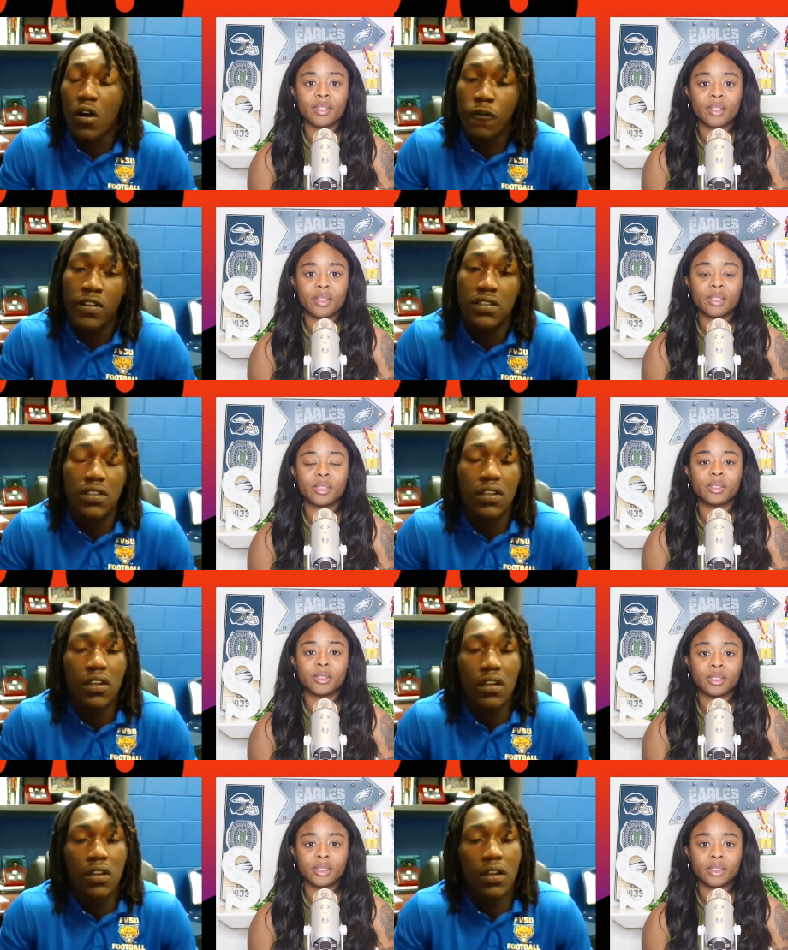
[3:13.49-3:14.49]
Speaker 1: offense,
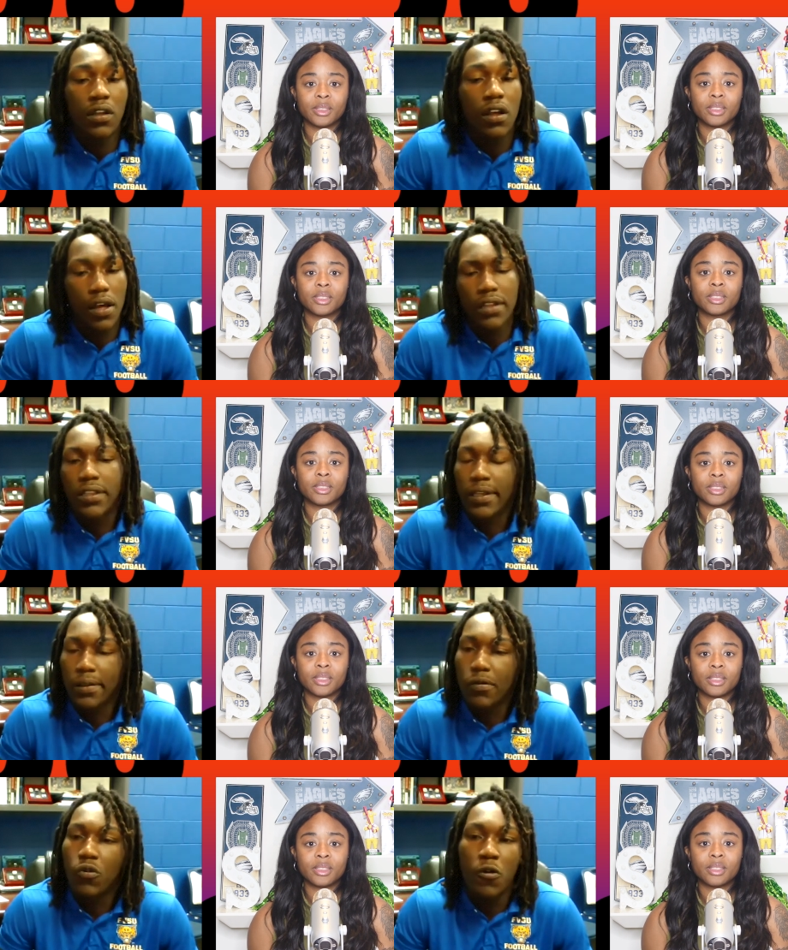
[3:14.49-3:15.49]
I
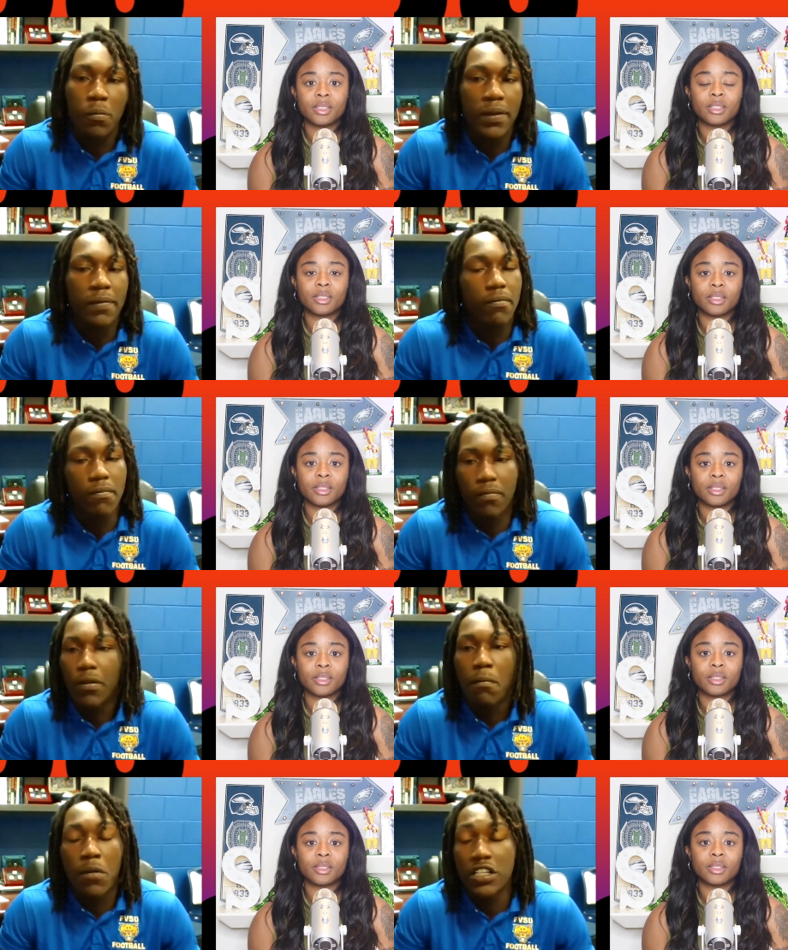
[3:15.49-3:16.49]
think we'll be
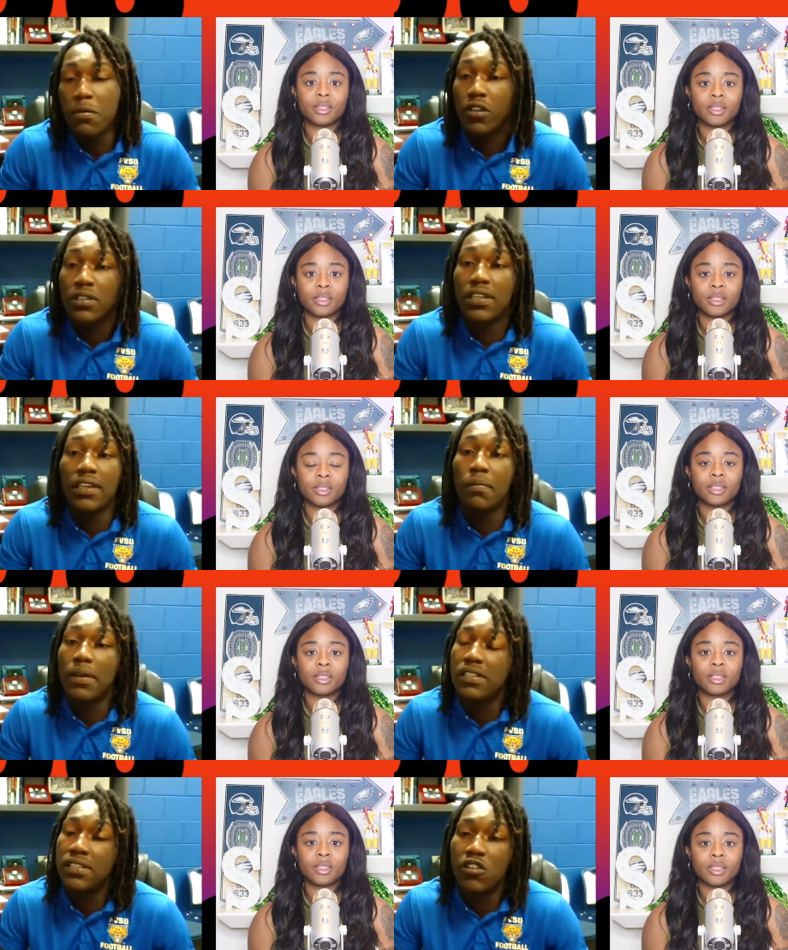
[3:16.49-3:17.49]
much better team
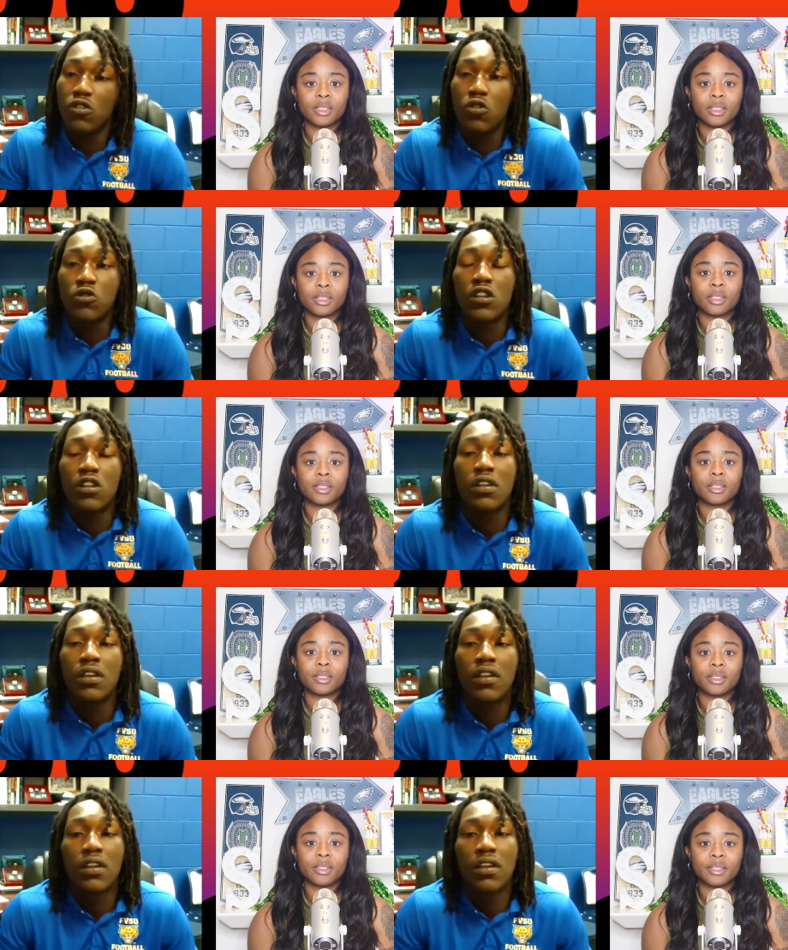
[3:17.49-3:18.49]
as the season goes on.
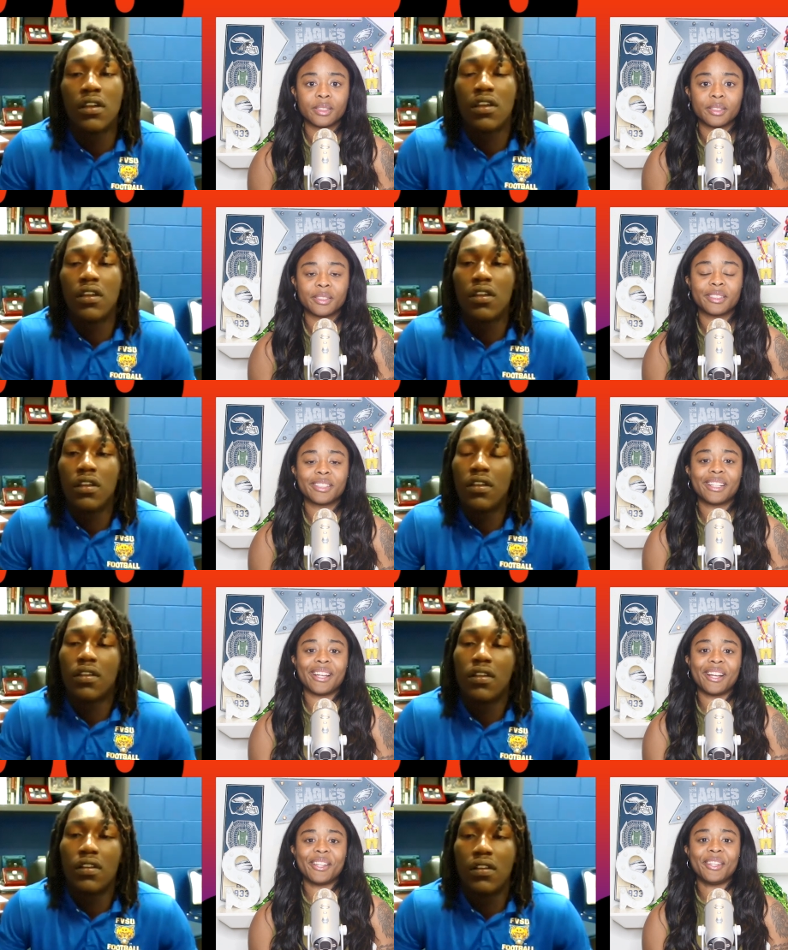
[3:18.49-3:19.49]

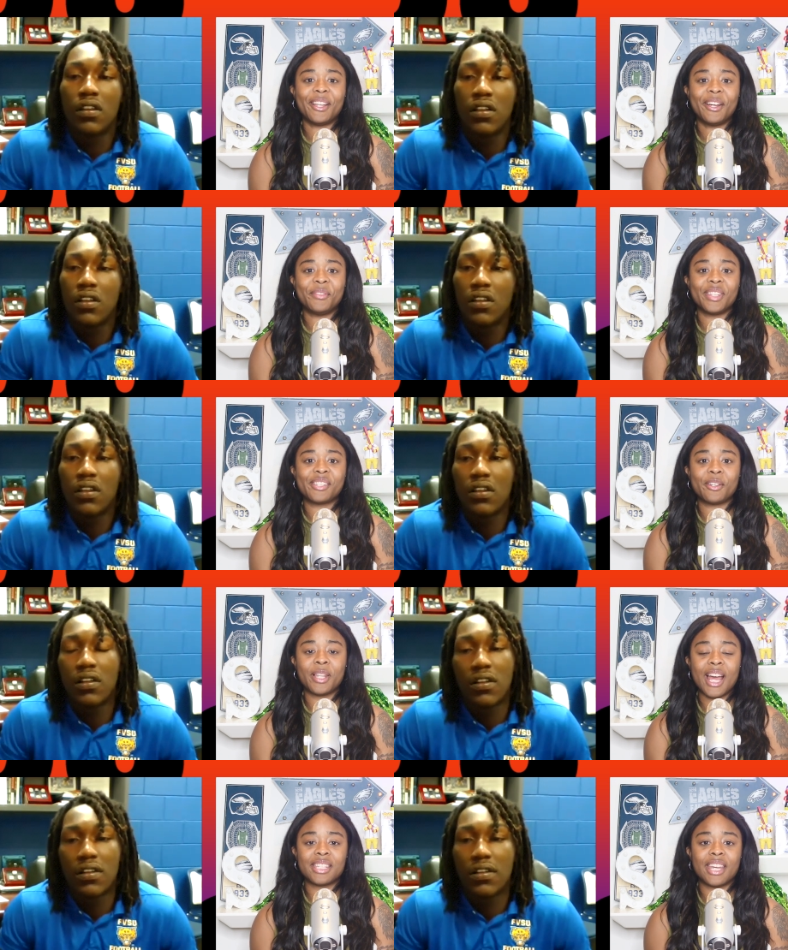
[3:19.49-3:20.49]
Speaker 2: I love it.
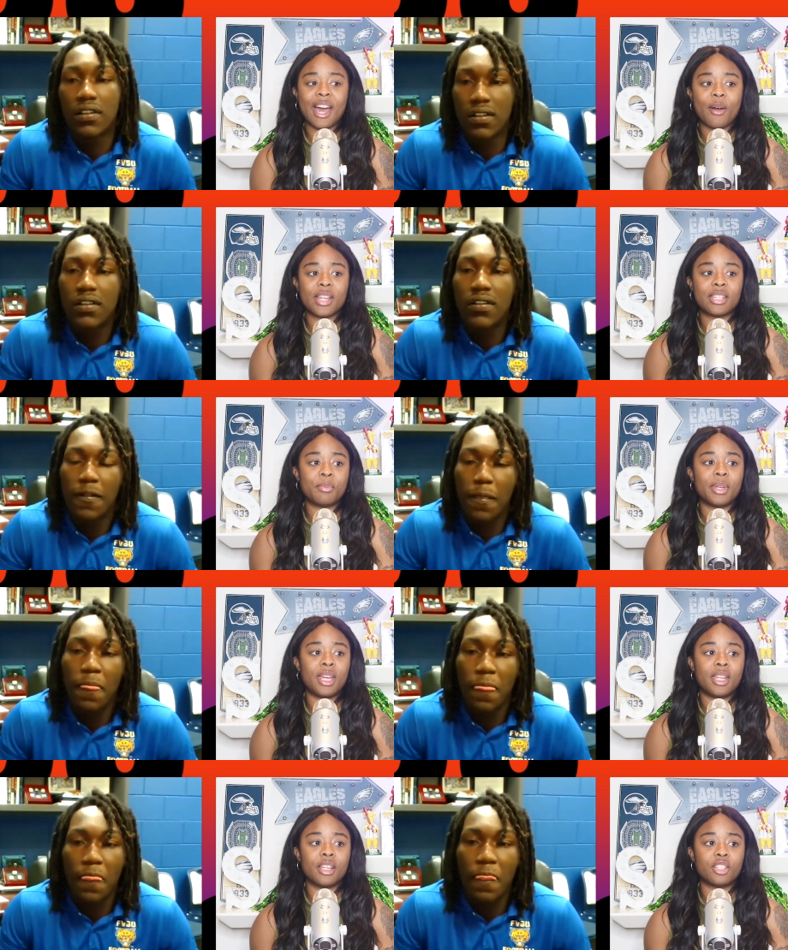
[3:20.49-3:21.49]
So, lastly, how has it
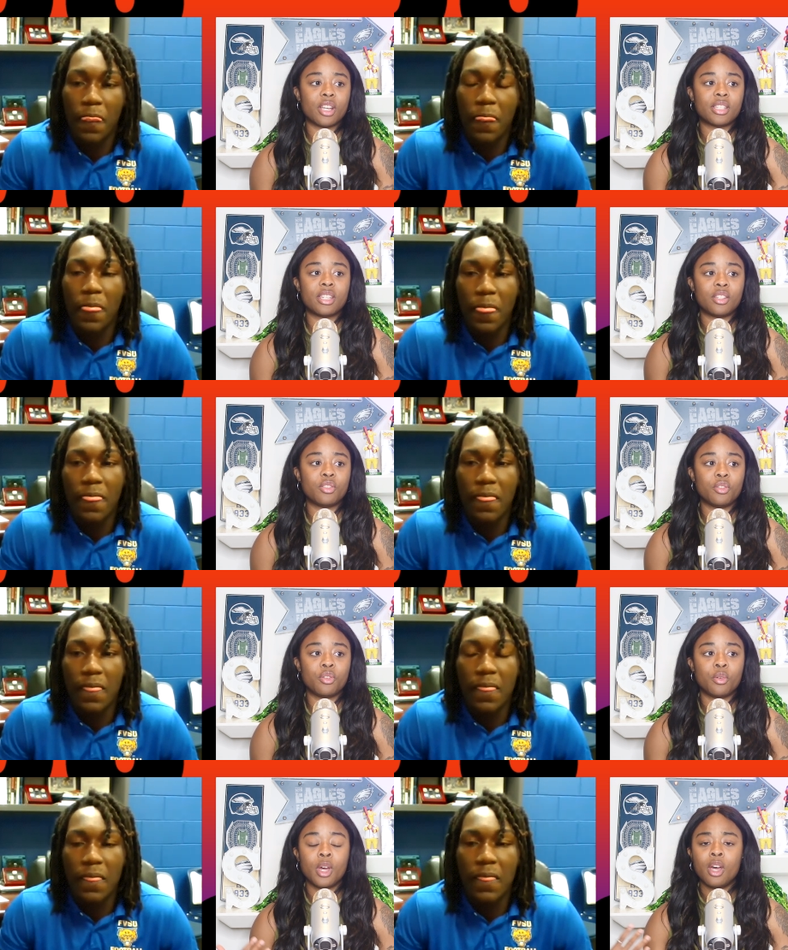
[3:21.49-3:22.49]
been adjusting
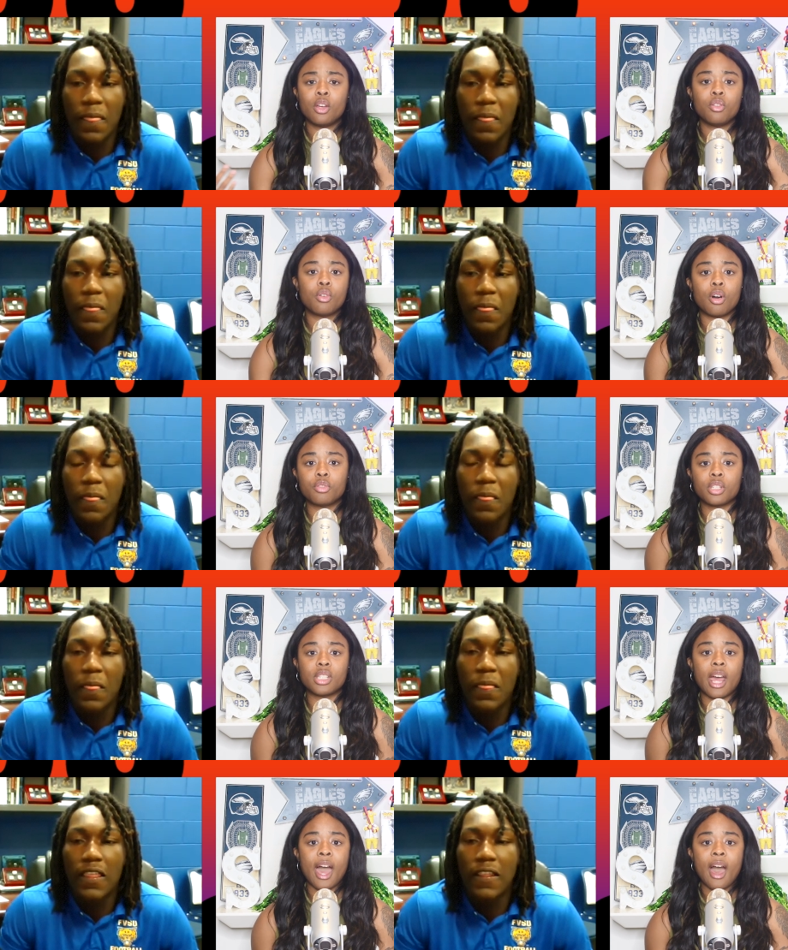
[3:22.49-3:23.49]
to a new
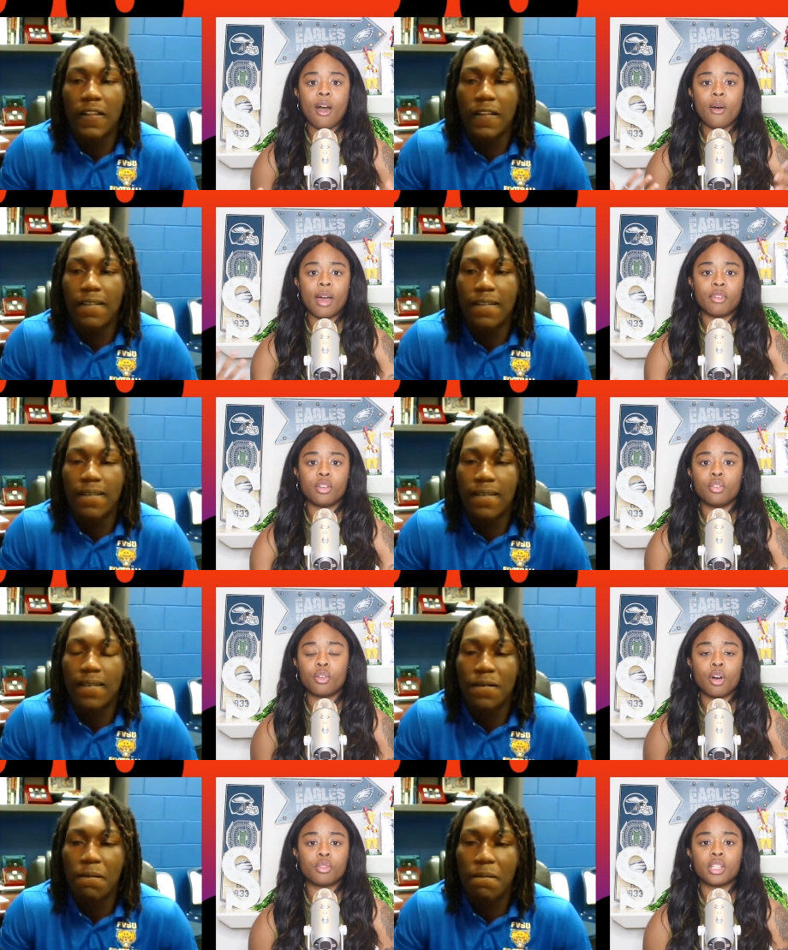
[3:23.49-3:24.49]
coaching style, having a
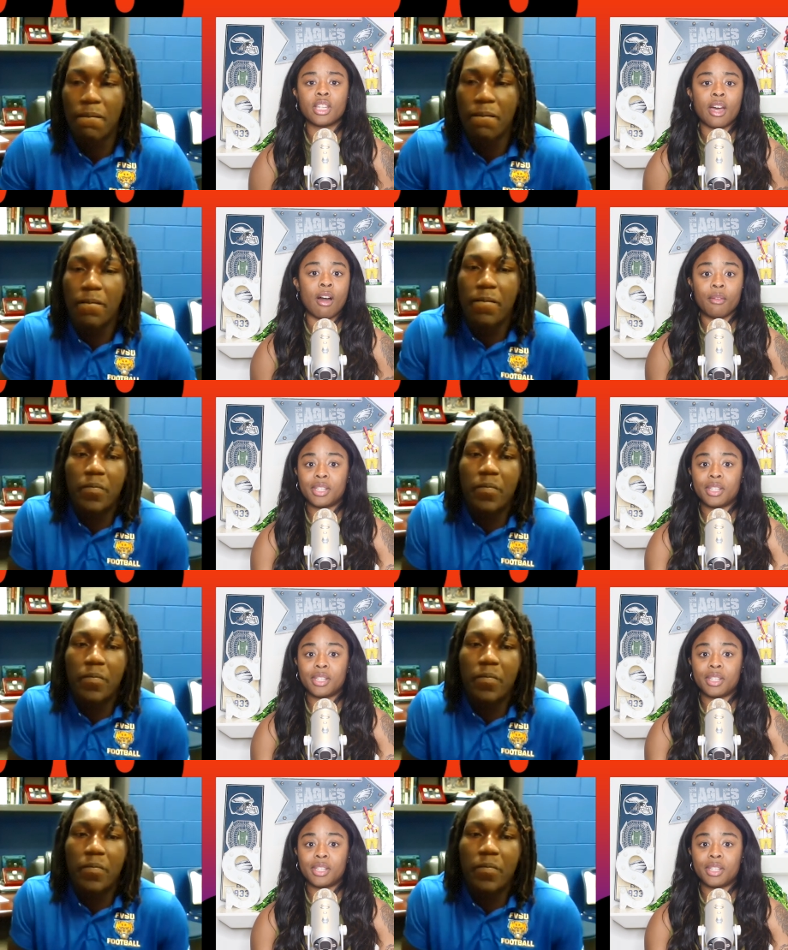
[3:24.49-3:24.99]
new coach in town?